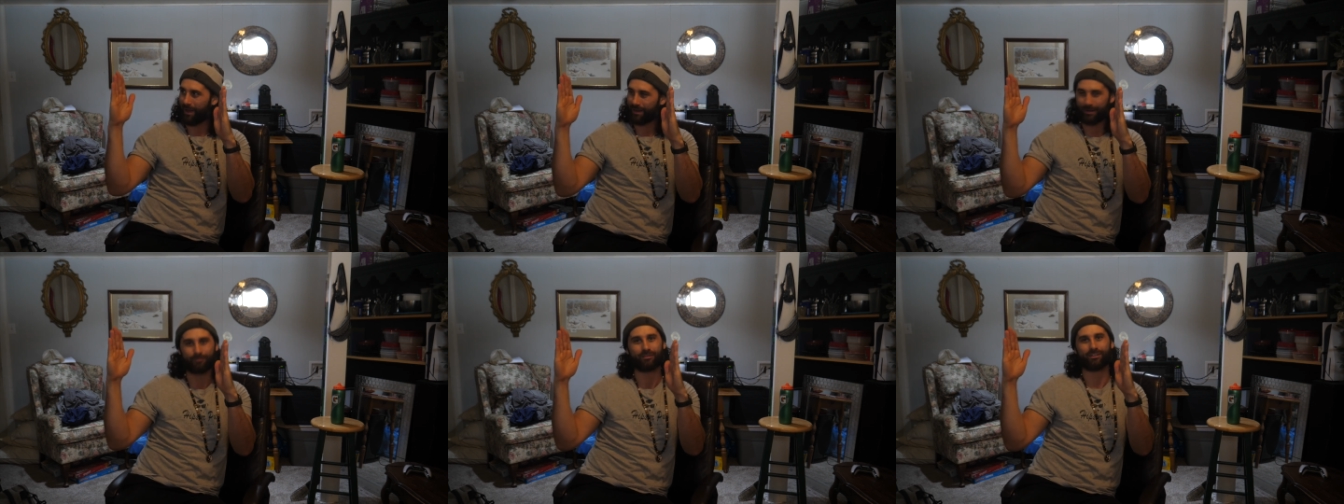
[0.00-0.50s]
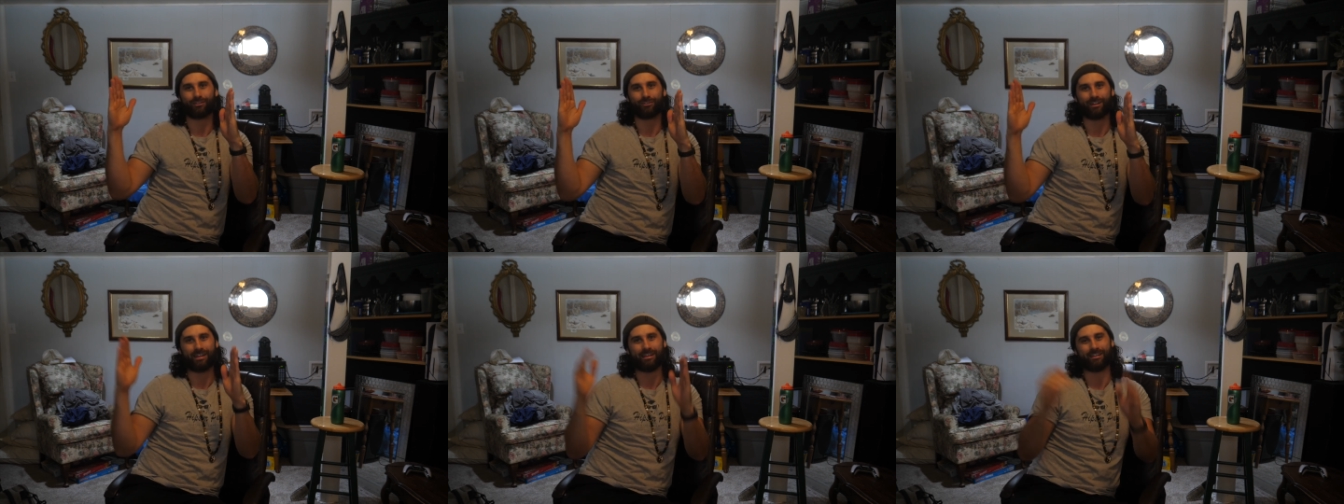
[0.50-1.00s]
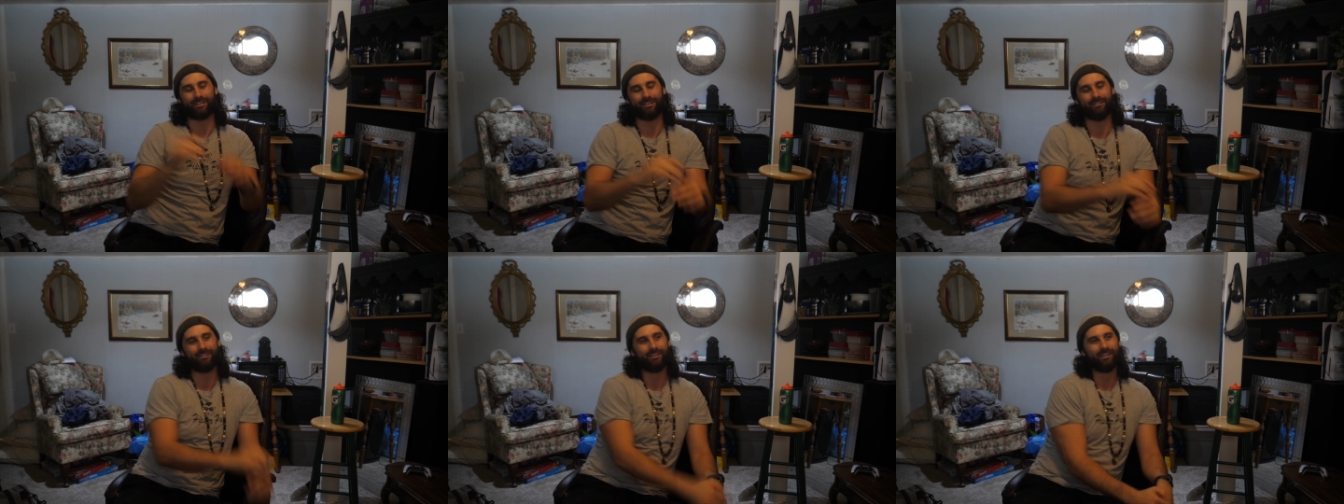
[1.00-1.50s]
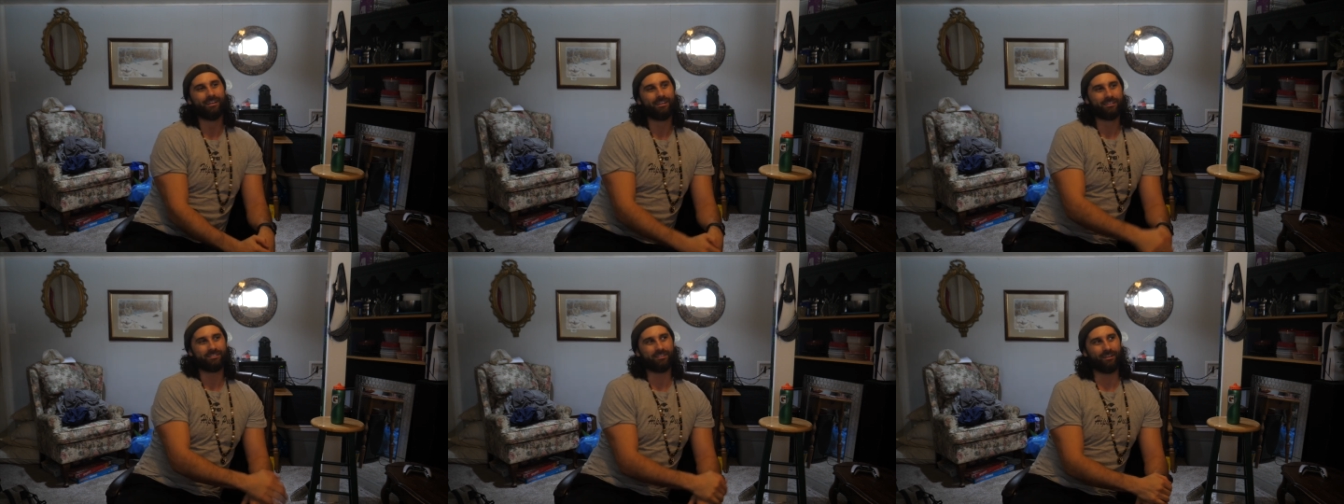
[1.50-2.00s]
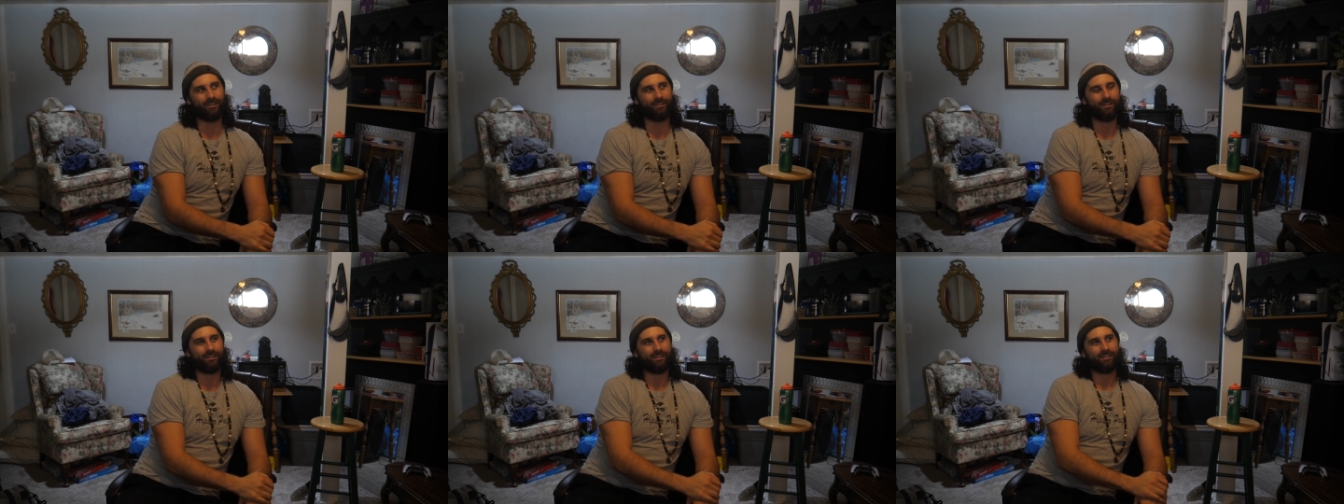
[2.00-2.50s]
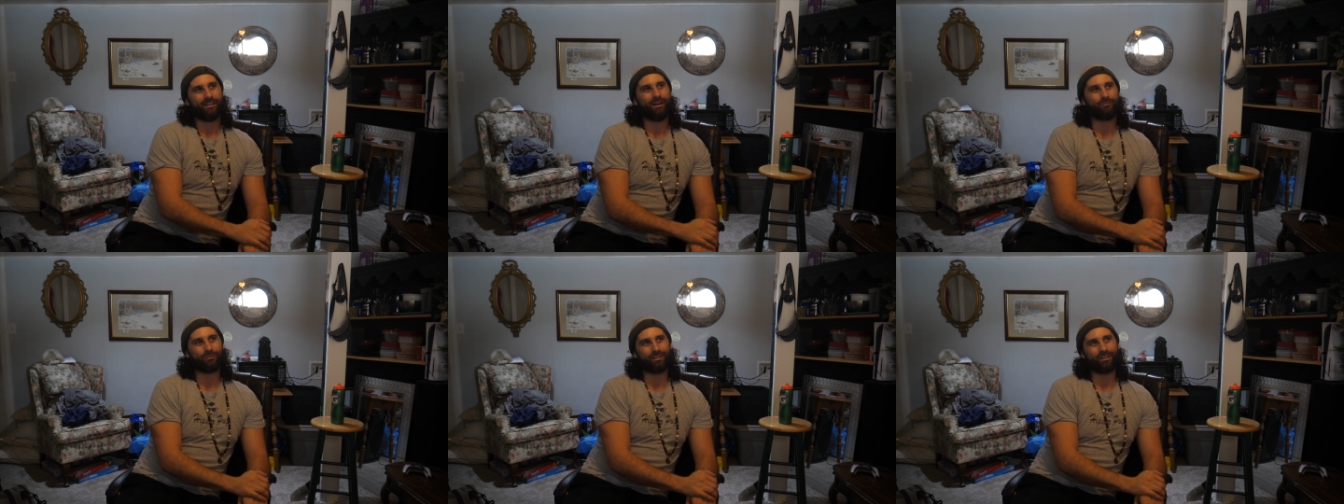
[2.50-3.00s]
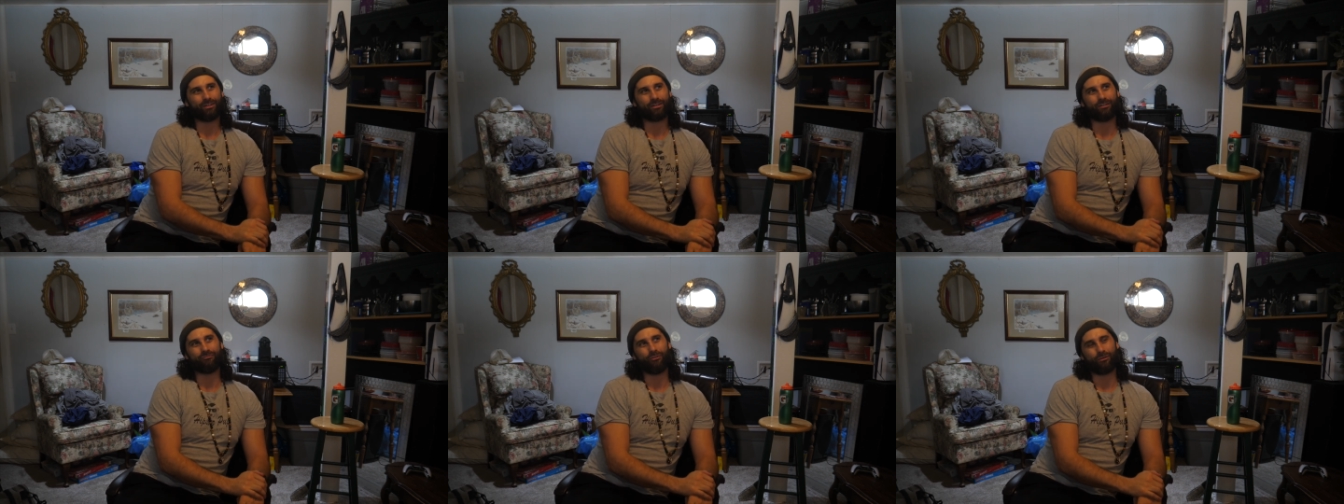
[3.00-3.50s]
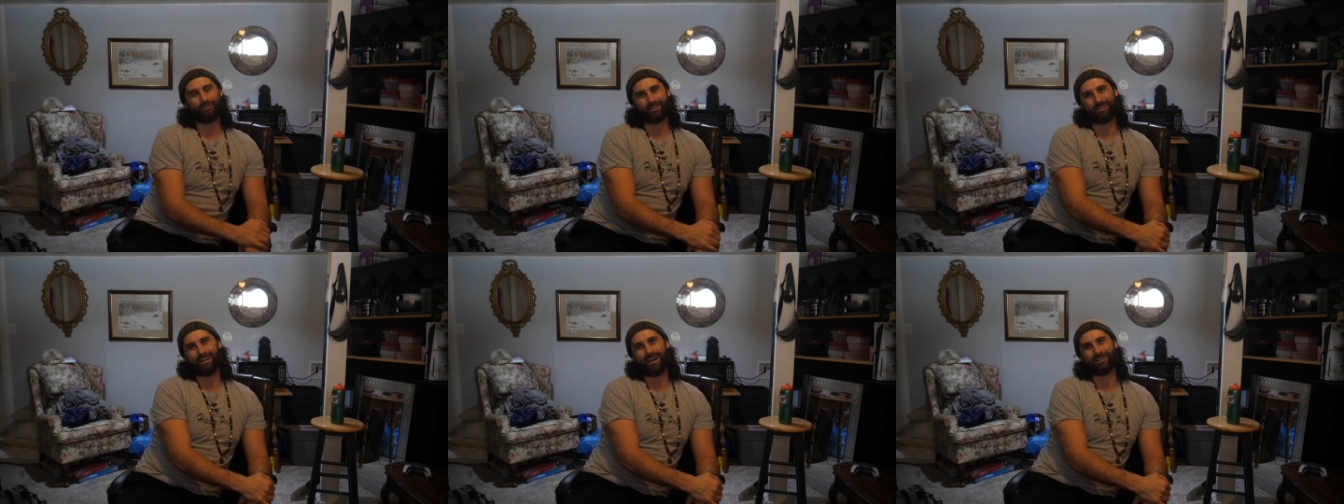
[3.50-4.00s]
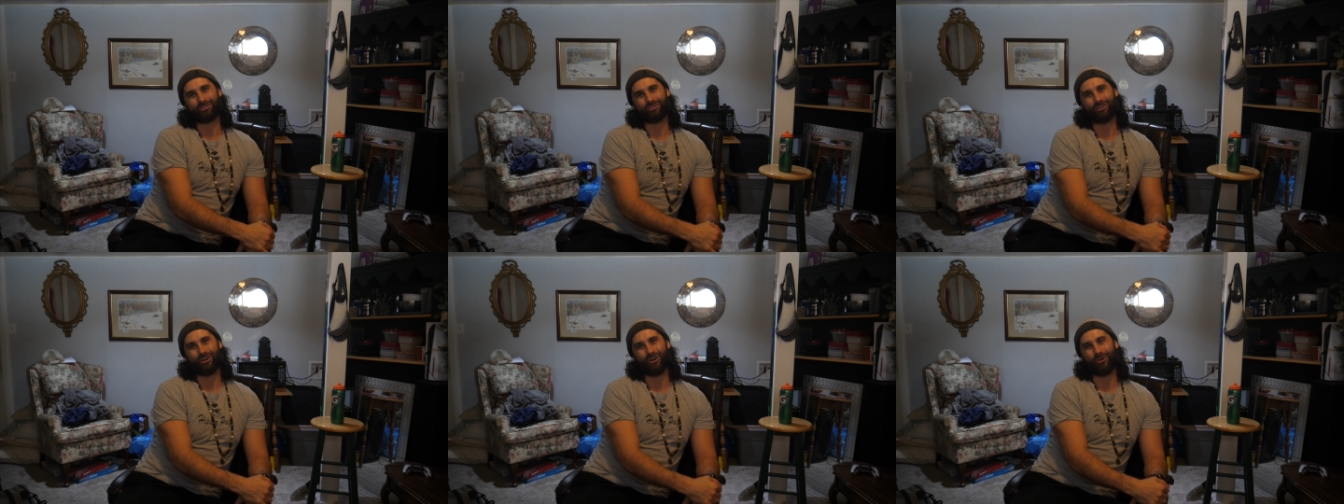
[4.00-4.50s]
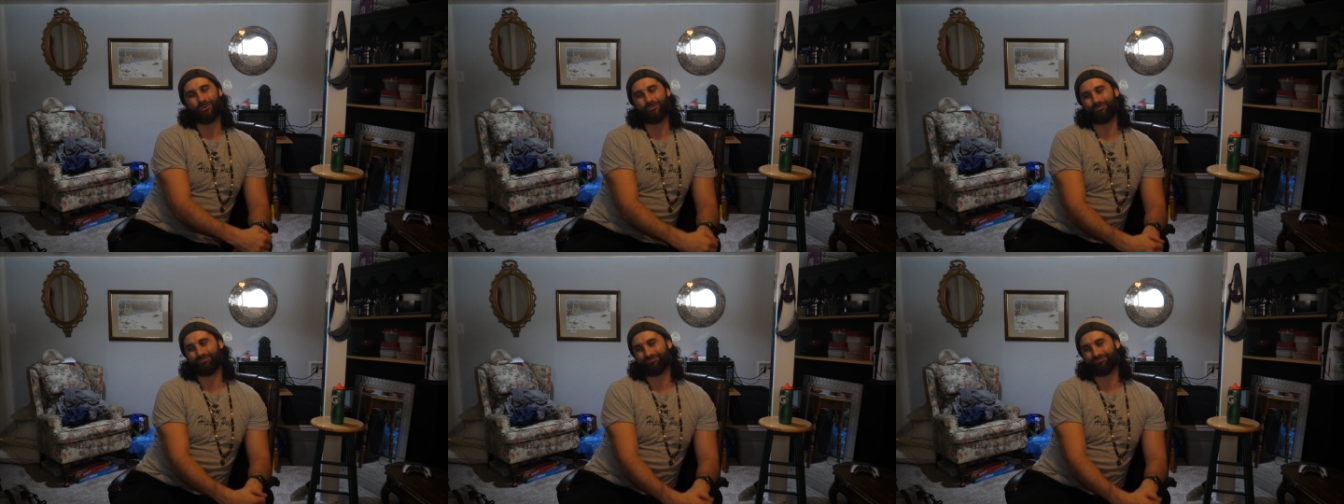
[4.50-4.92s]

back up to the green. You know, so I'm really looking forward to that show,